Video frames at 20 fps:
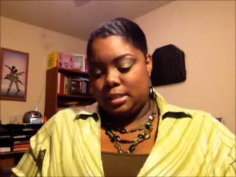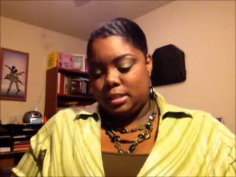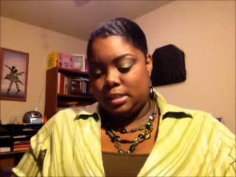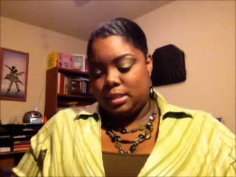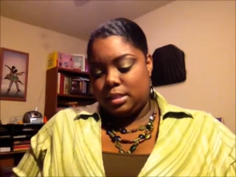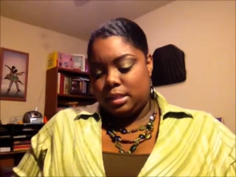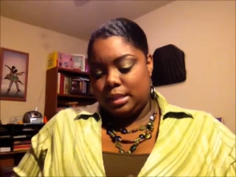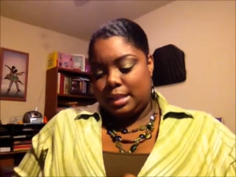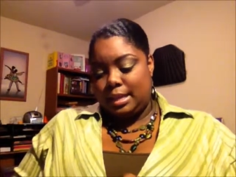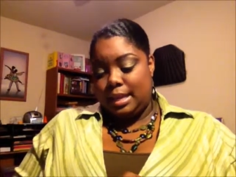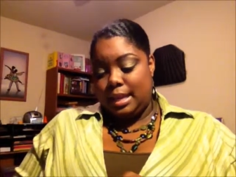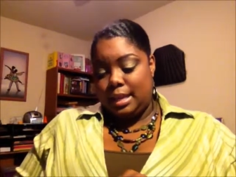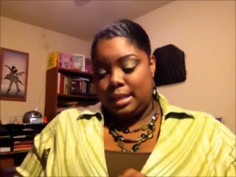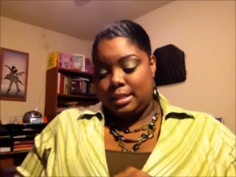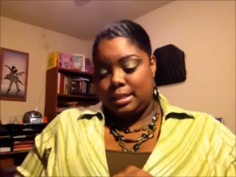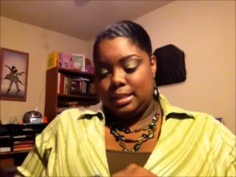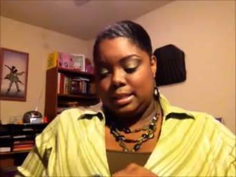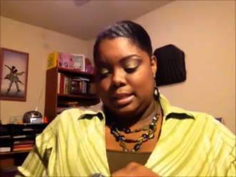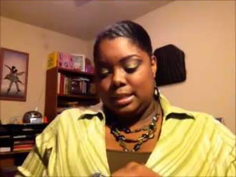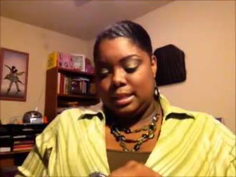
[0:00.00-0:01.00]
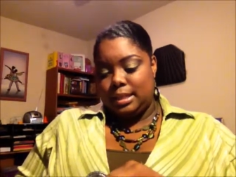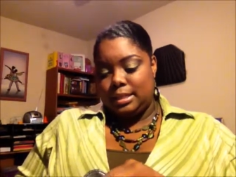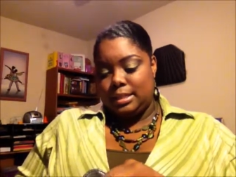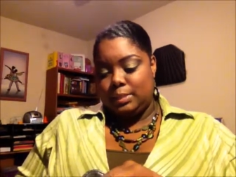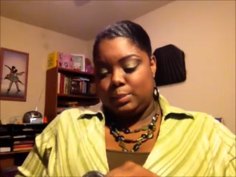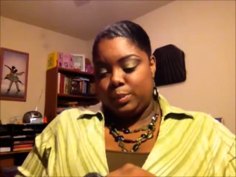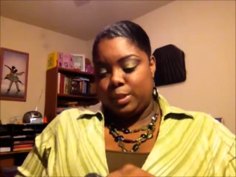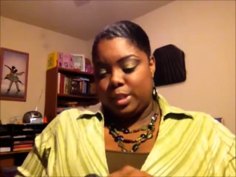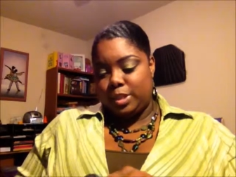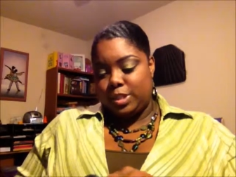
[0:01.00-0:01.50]
to get this
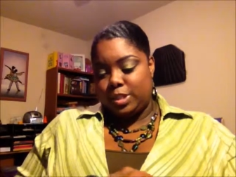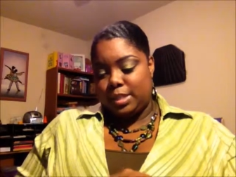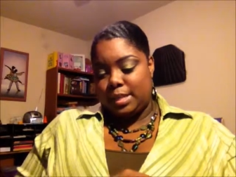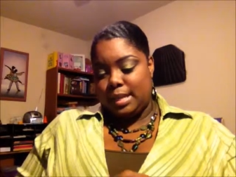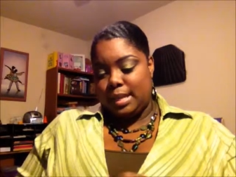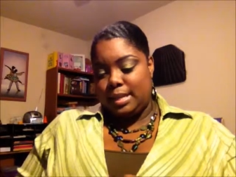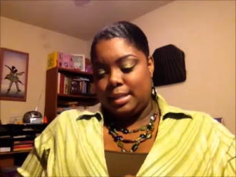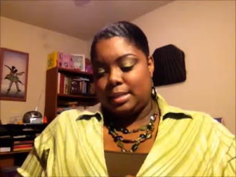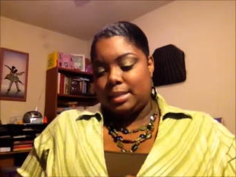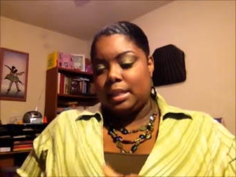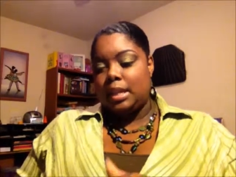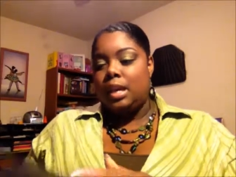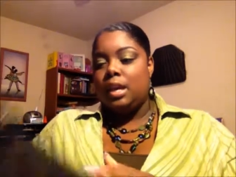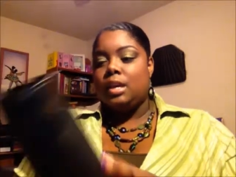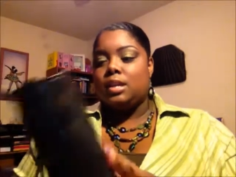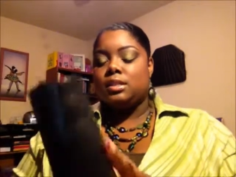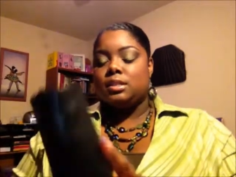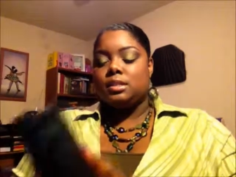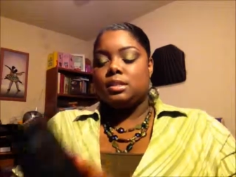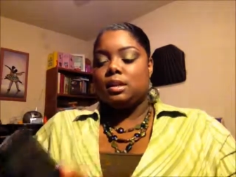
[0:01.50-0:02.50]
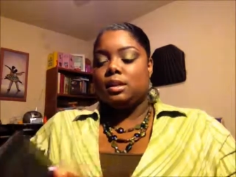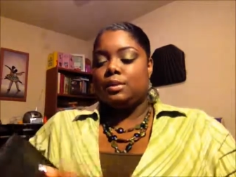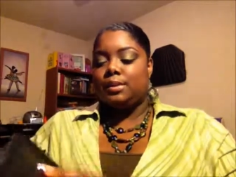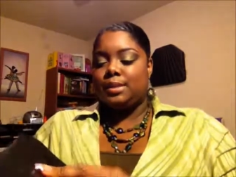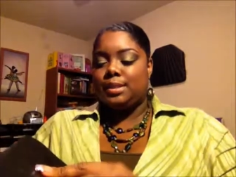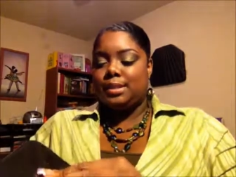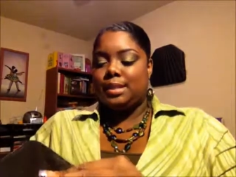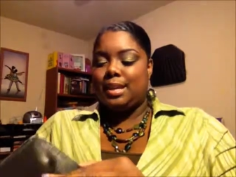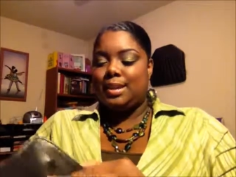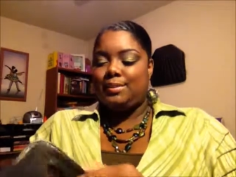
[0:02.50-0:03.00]
brush set. So
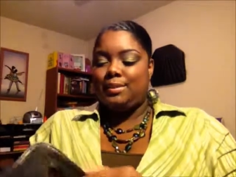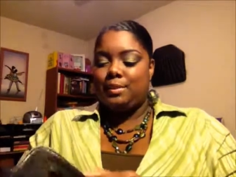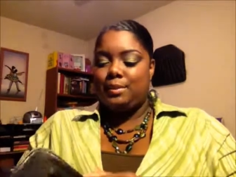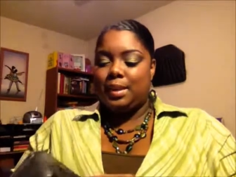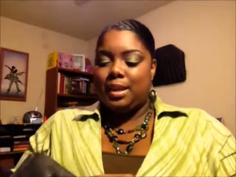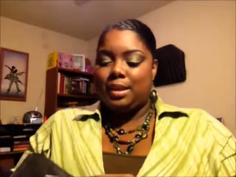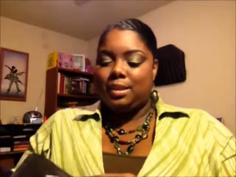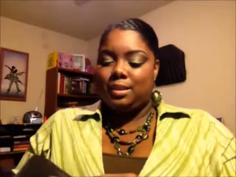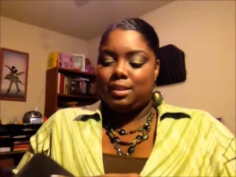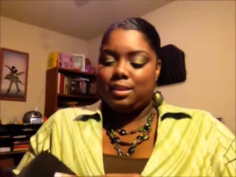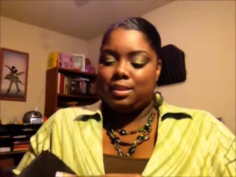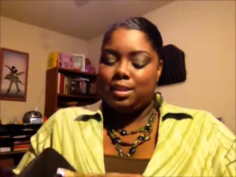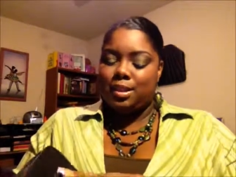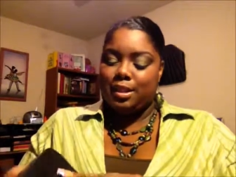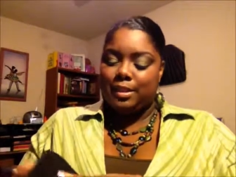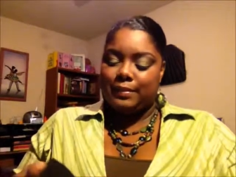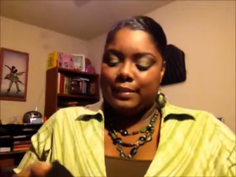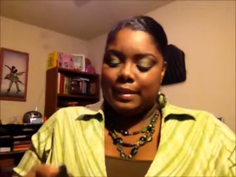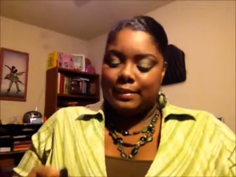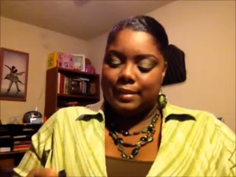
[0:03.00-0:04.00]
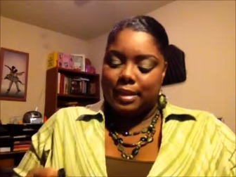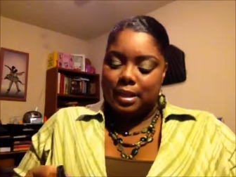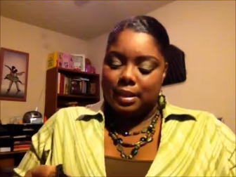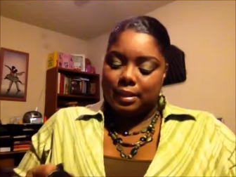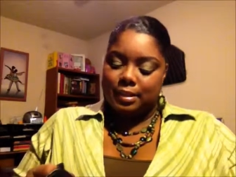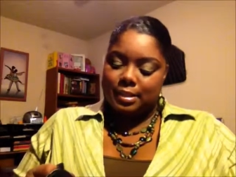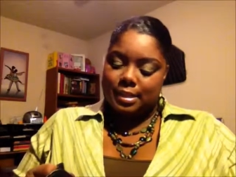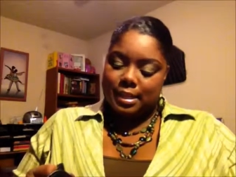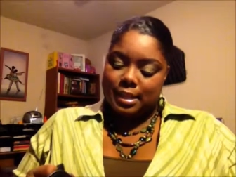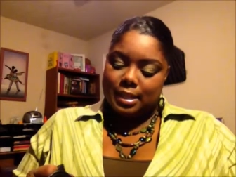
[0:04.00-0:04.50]
instead of it being the
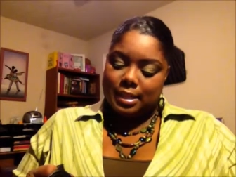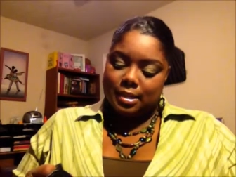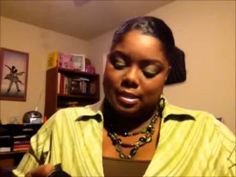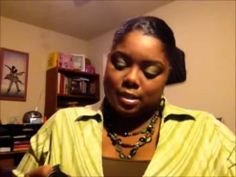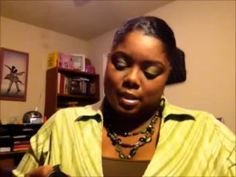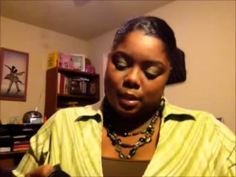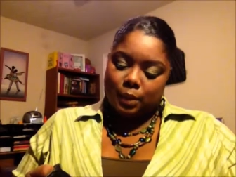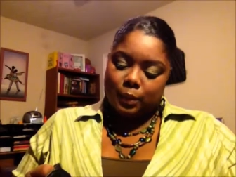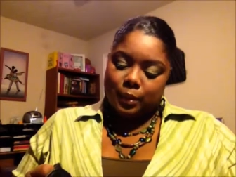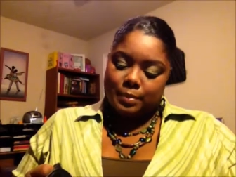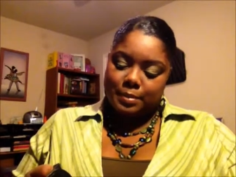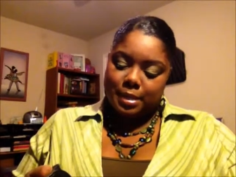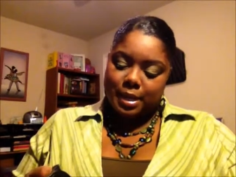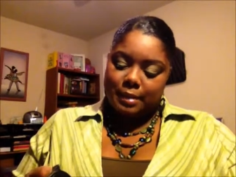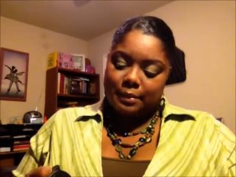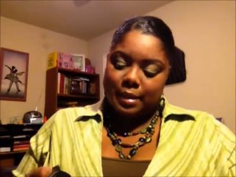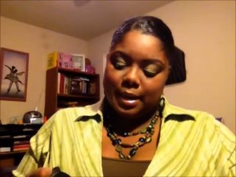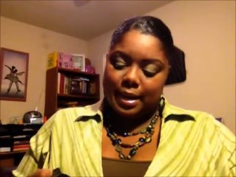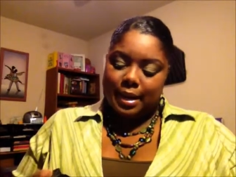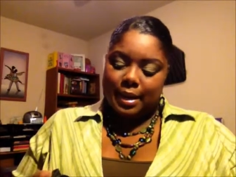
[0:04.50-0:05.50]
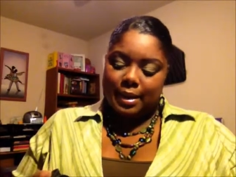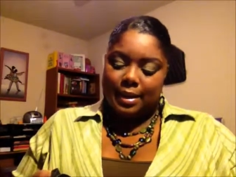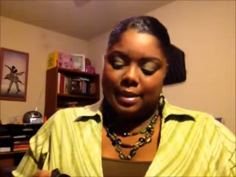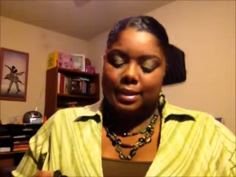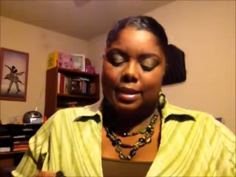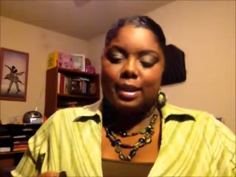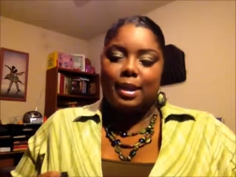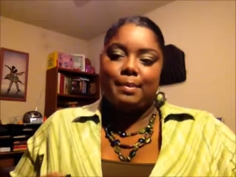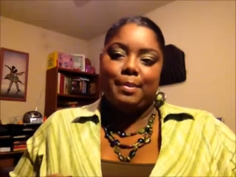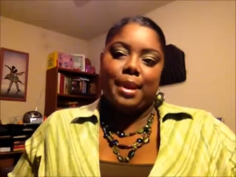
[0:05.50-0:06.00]
$35 that it is on their website right now, I
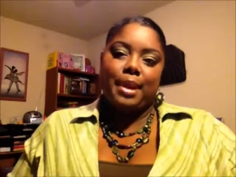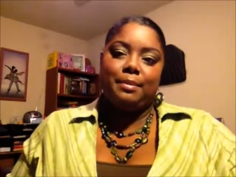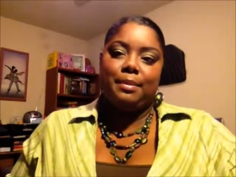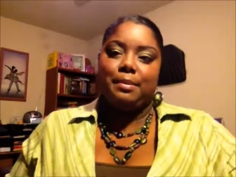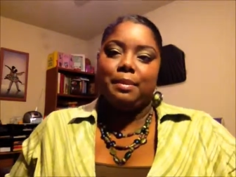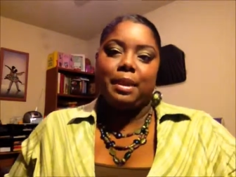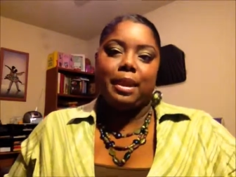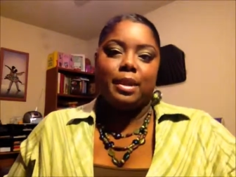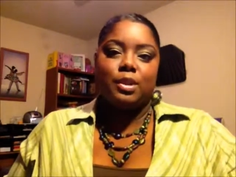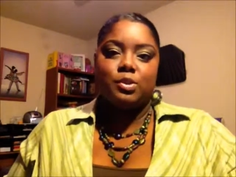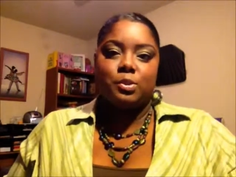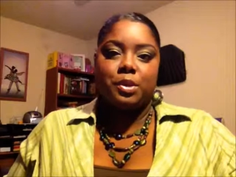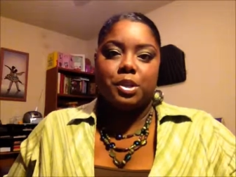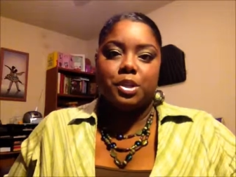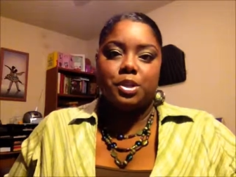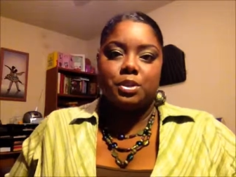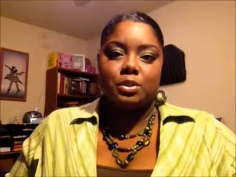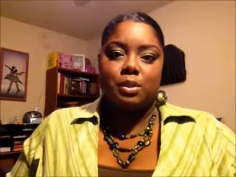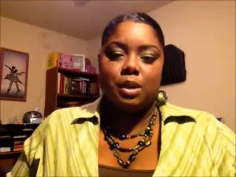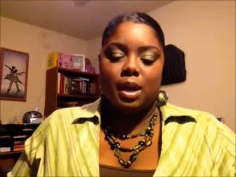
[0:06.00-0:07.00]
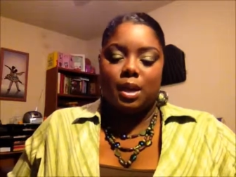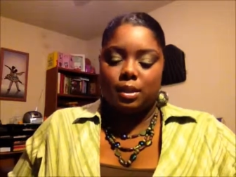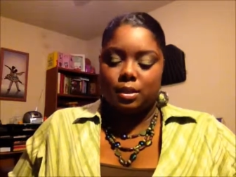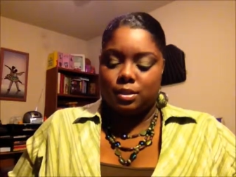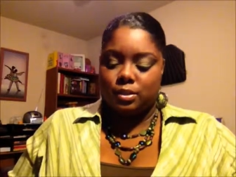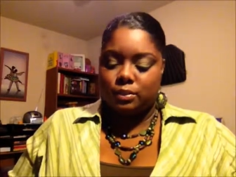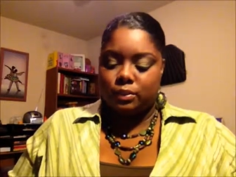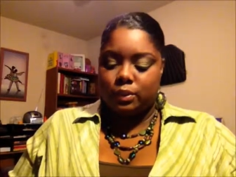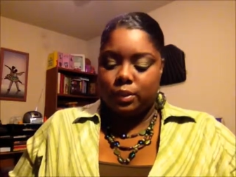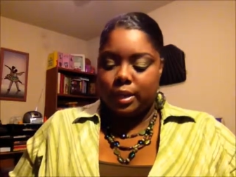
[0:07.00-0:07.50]
think I paid maybe like $22
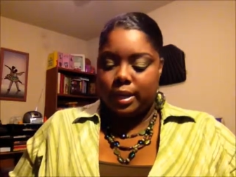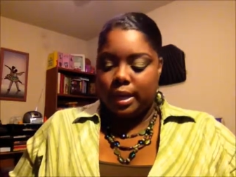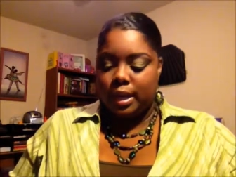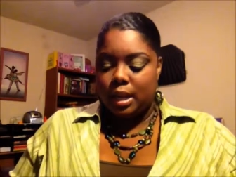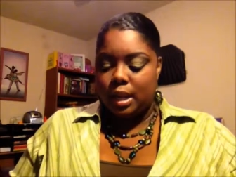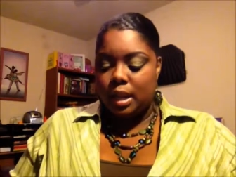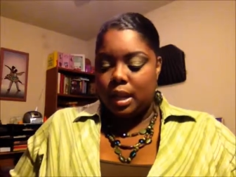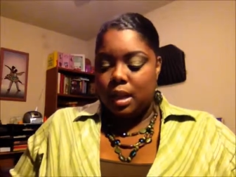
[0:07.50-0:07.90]
for it.